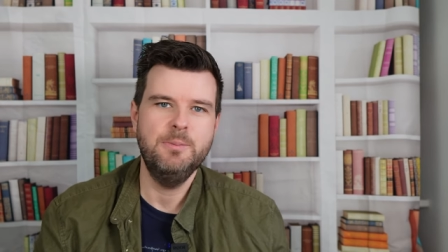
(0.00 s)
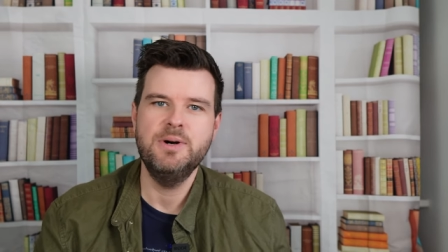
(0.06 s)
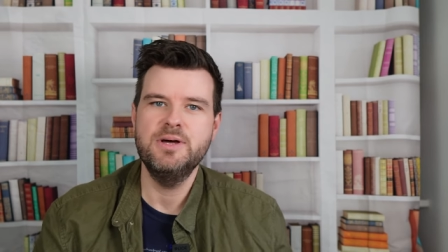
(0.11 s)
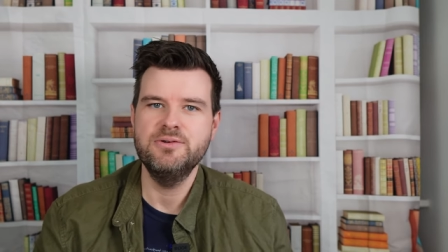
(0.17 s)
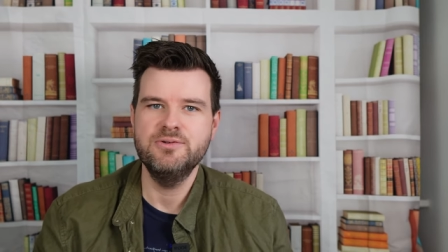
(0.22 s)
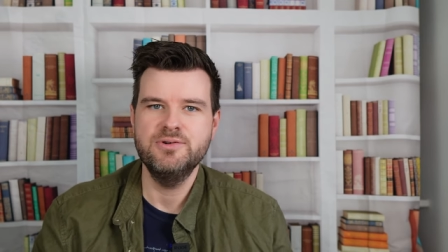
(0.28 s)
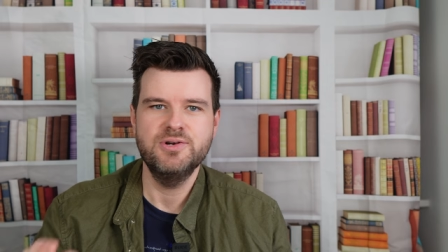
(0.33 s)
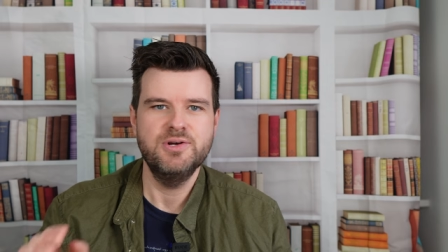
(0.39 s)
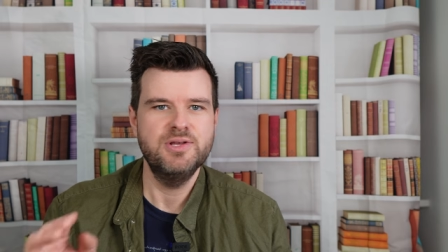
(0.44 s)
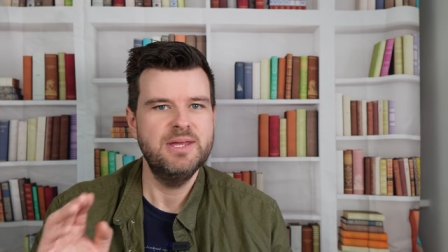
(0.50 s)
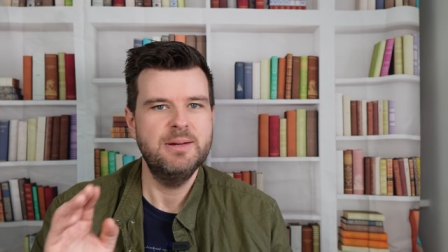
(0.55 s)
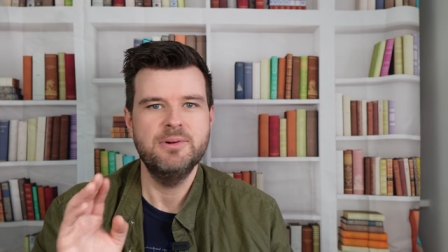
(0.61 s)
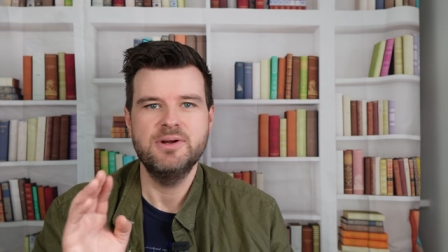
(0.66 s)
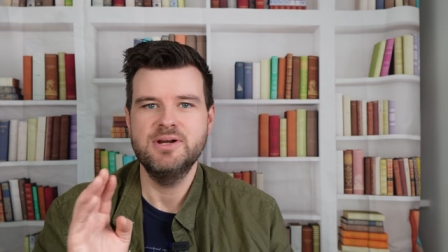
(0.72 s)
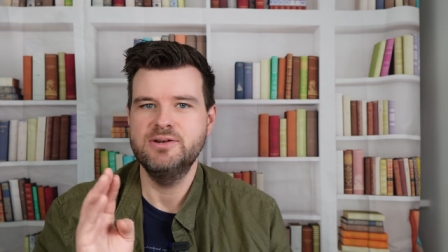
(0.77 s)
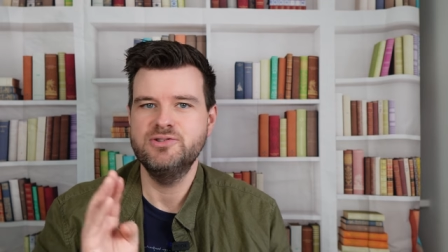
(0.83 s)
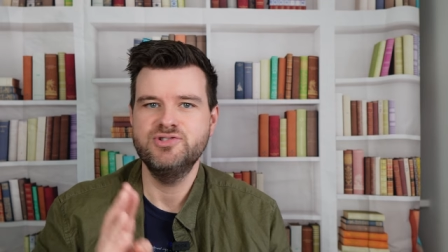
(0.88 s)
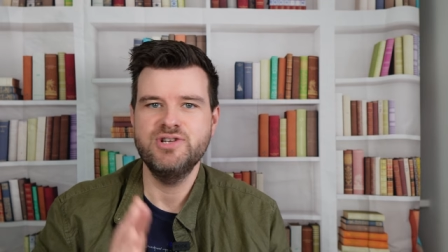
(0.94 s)
whether or not they
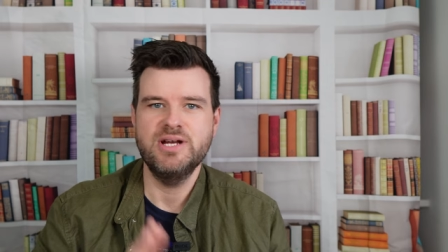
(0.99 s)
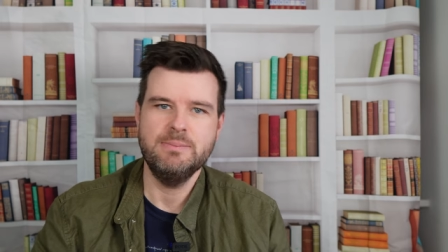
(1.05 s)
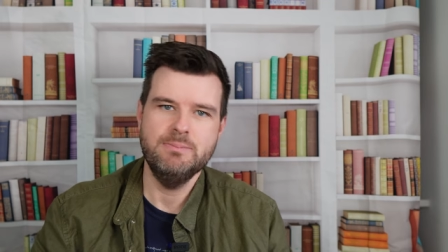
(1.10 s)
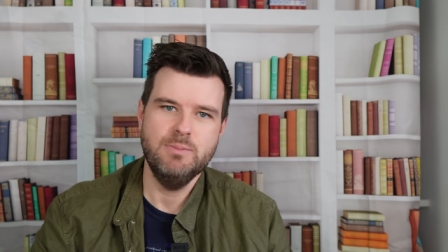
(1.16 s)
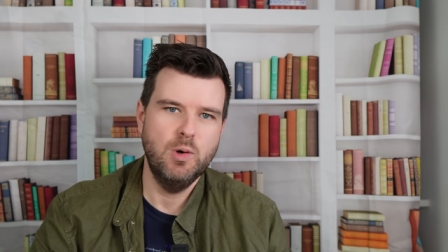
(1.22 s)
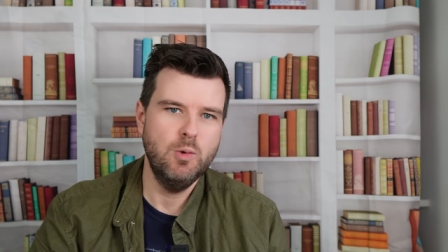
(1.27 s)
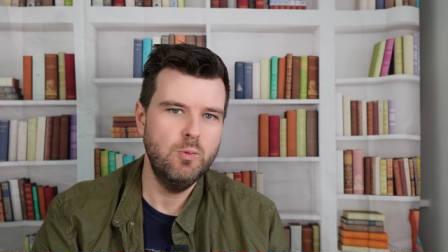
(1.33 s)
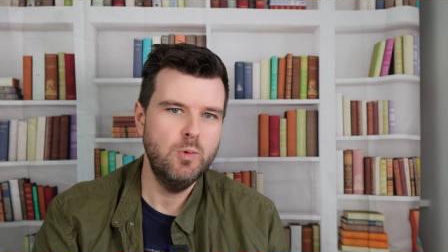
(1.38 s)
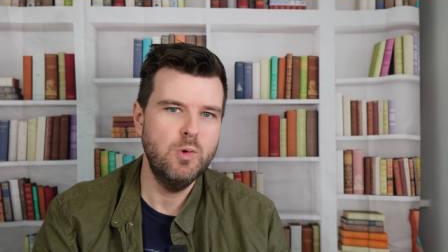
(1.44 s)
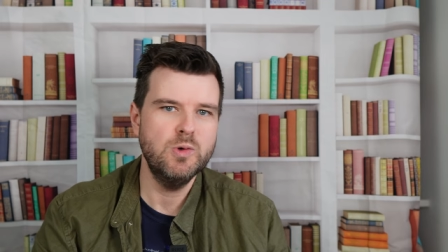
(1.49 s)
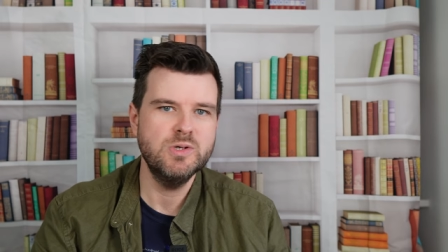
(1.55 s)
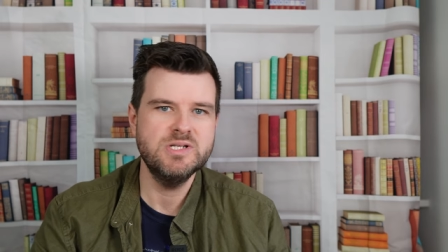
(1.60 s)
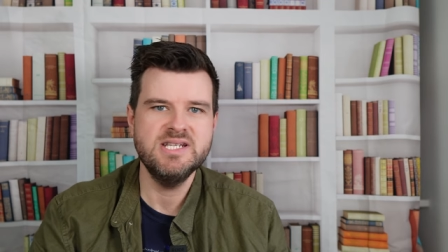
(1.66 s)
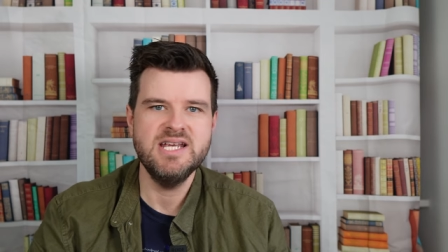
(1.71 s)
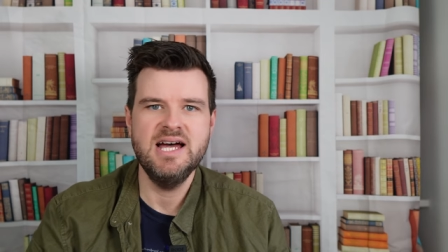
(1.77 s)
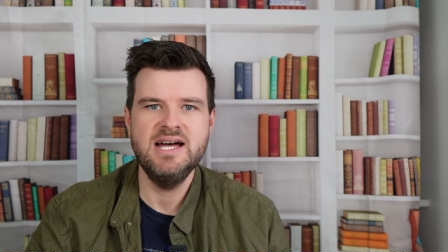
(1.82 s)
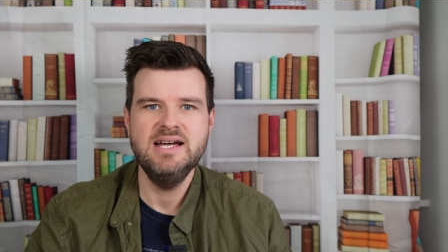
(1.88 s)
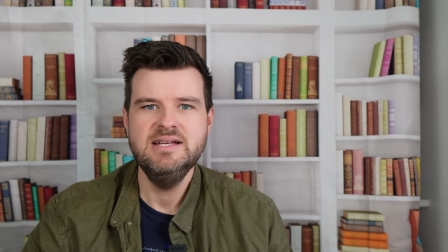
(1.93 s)
were going to drink more
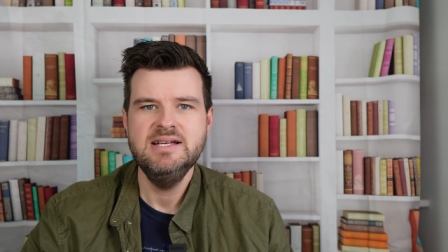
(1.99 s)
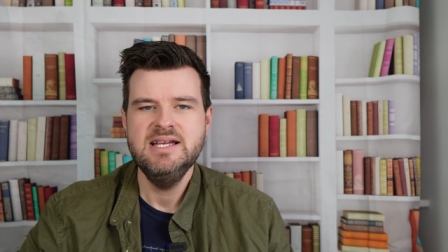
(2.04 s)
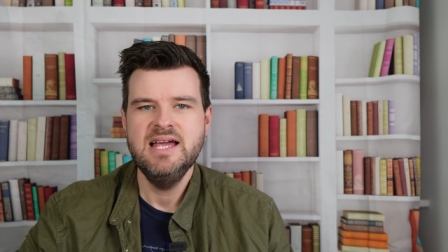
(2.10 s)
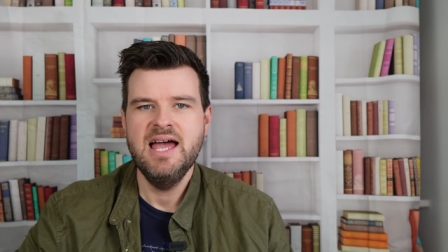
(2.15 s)
water,